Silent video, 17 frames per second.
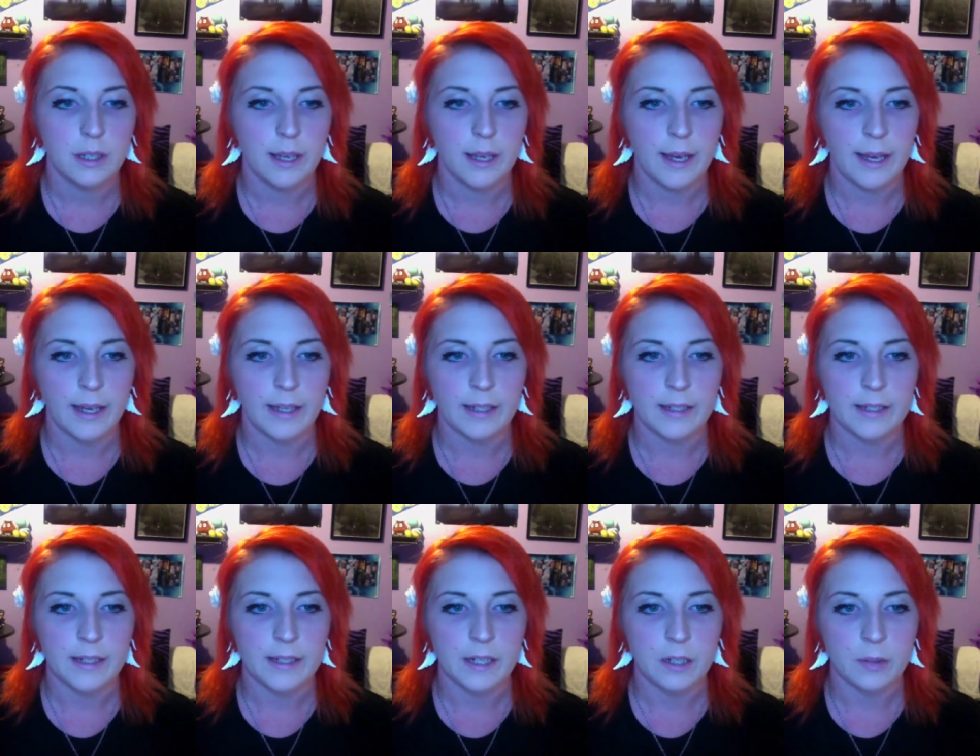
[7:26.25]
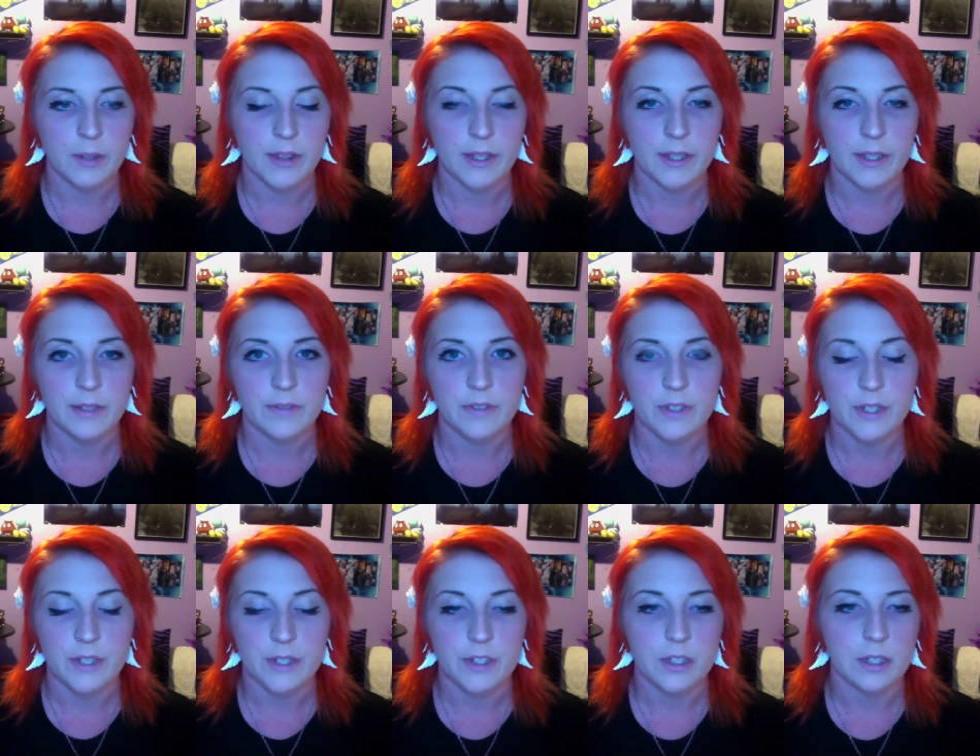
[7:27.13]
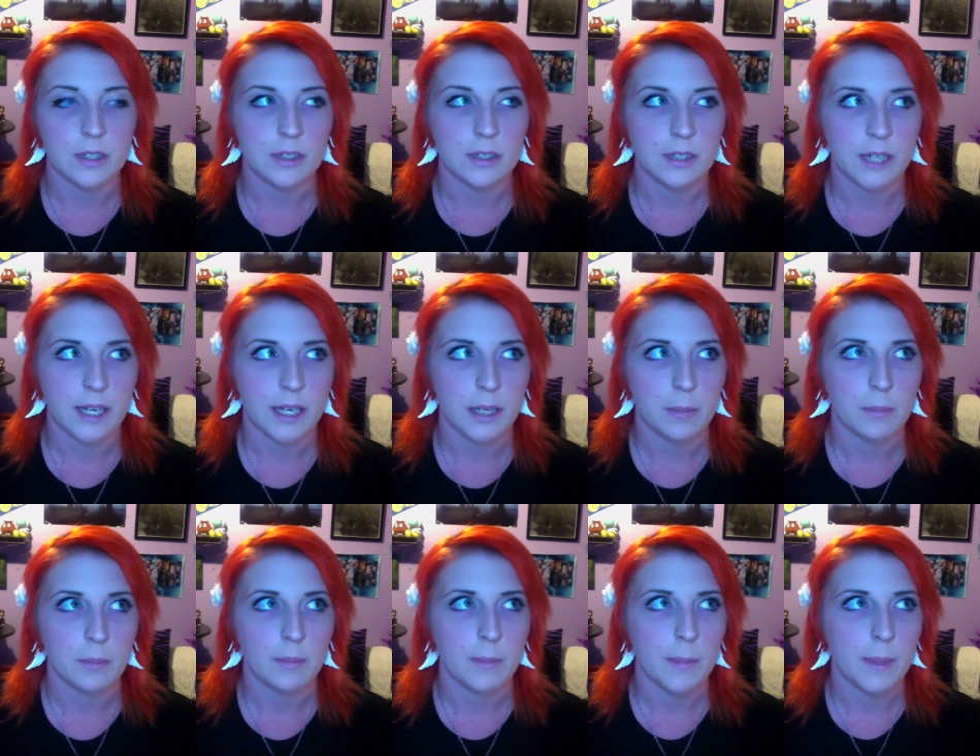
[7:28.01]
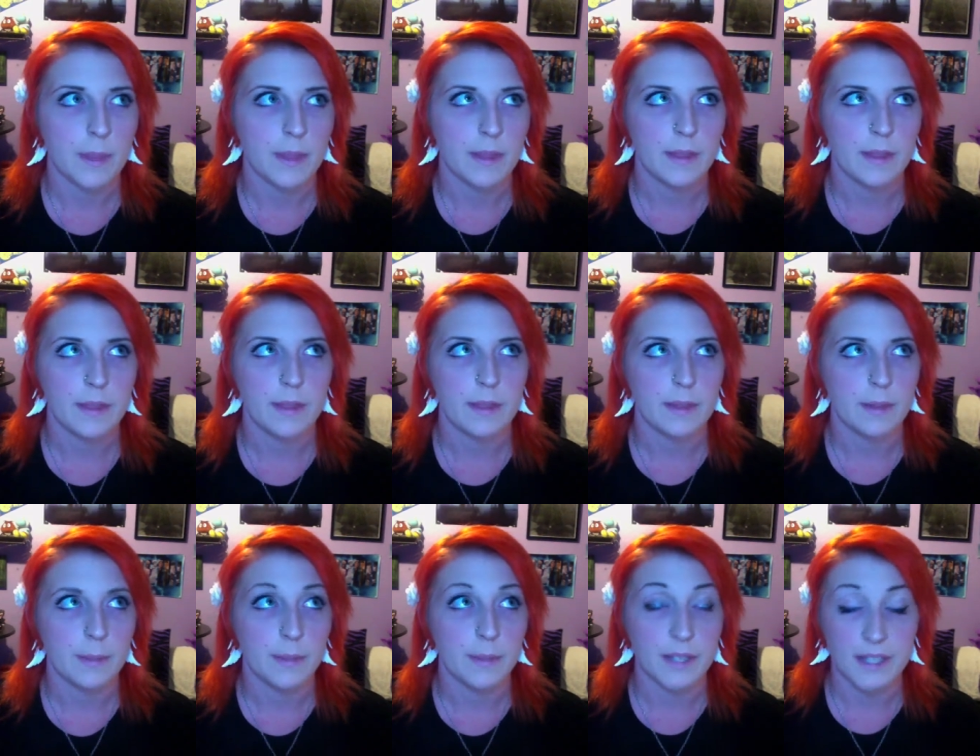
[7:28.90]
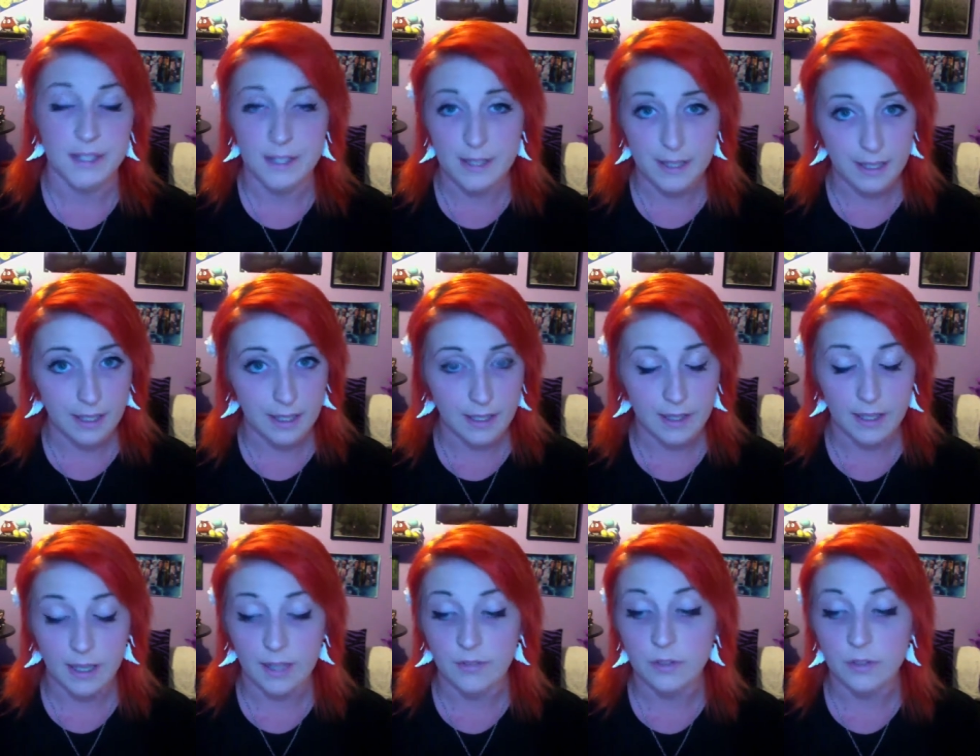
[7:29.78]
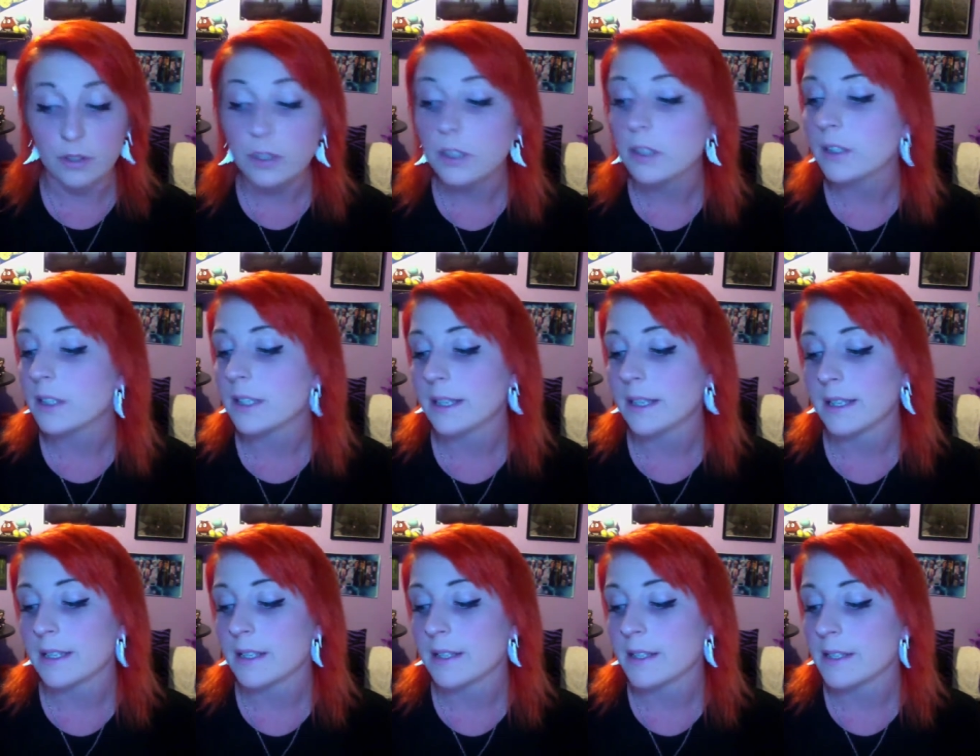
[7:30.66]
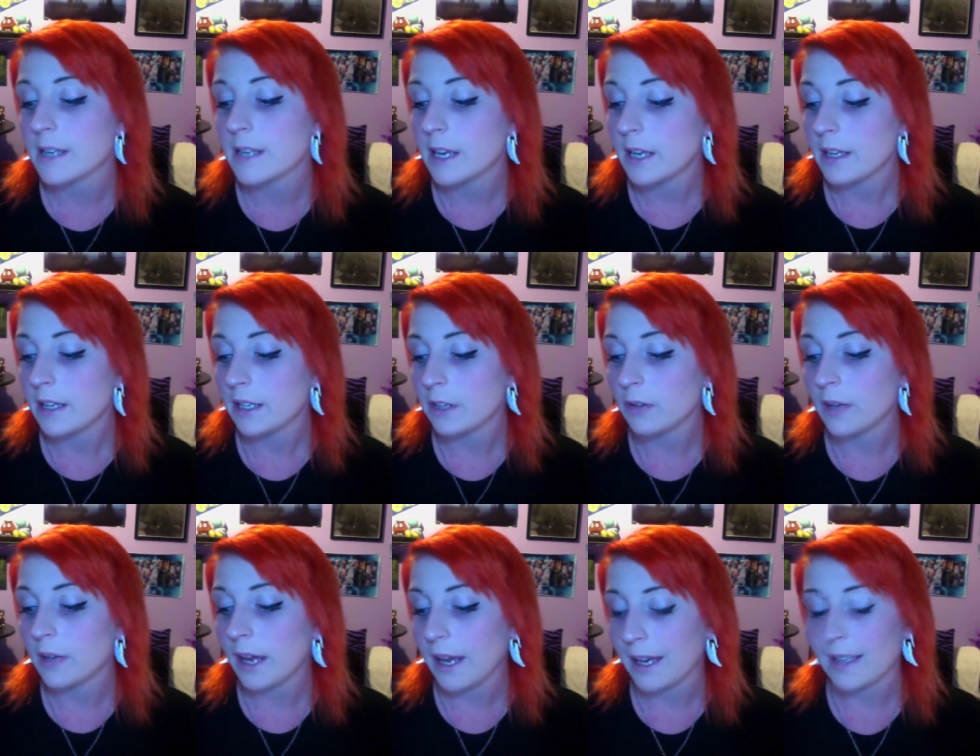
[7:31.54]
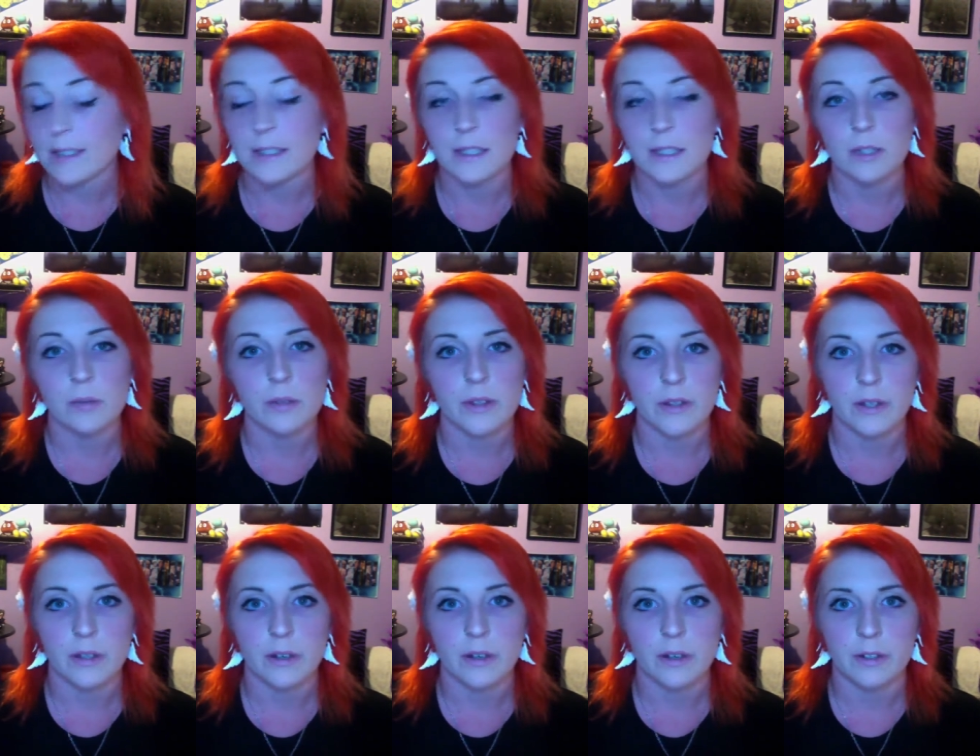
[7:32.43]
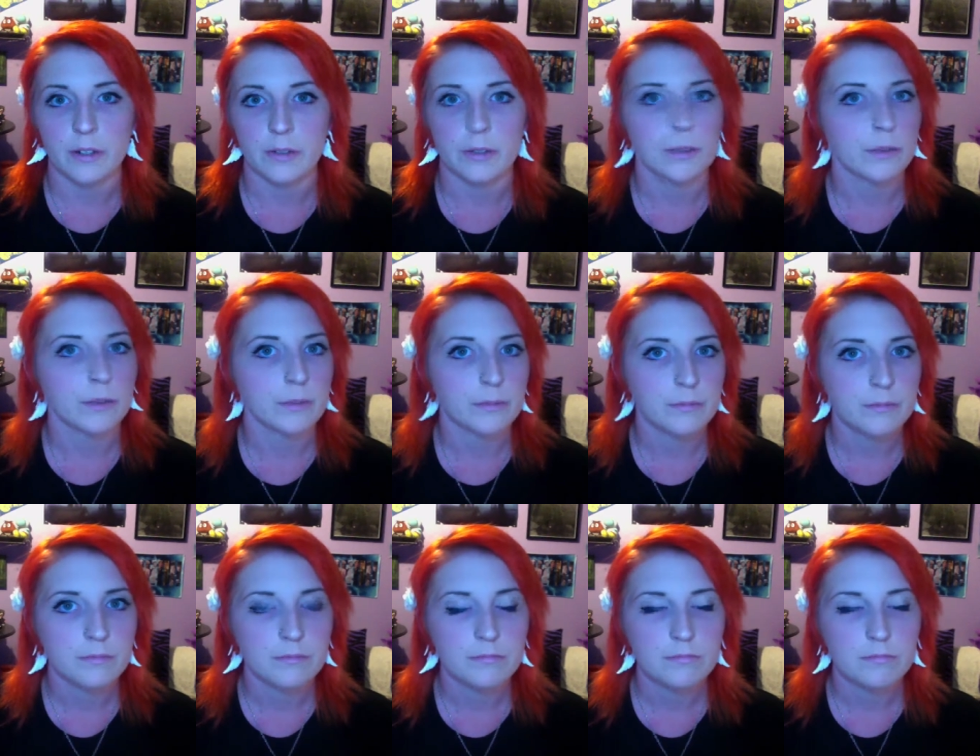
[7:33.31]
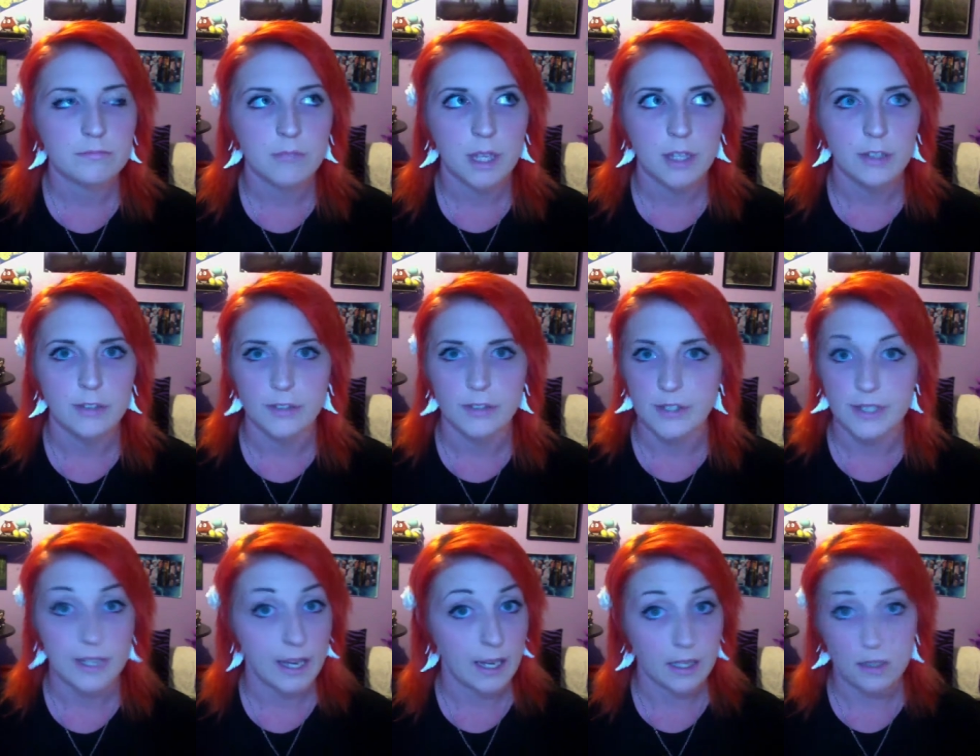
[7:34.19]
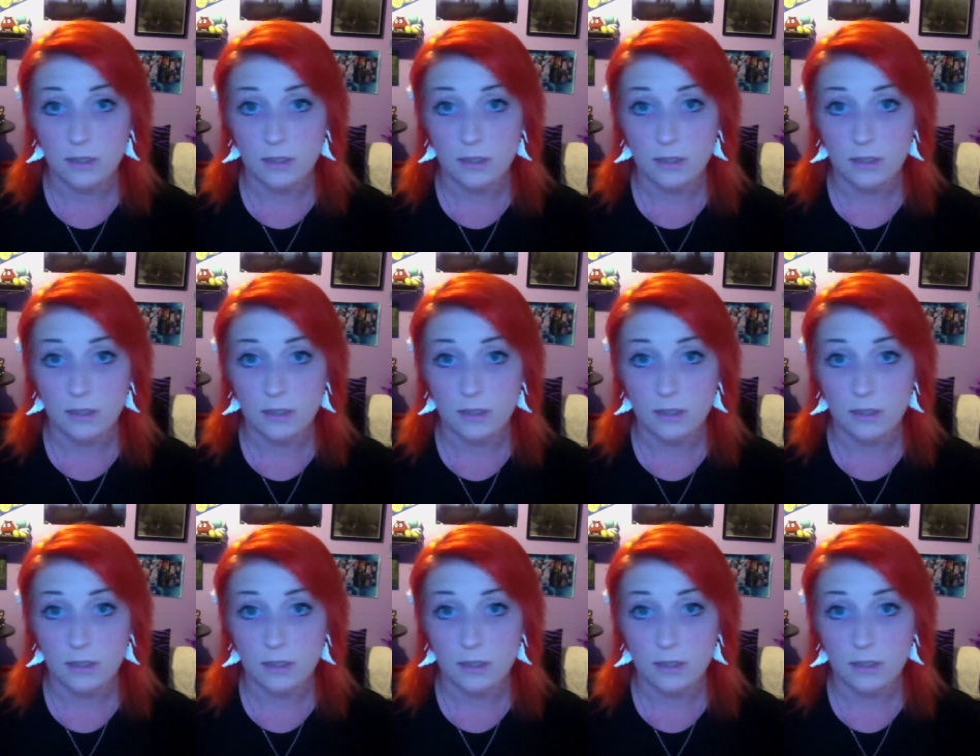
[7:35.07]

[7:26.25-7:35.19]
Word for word: and dealt with it for such a long time, the biggest thing that I've learned is that you can't deal with it on your own. You just can't.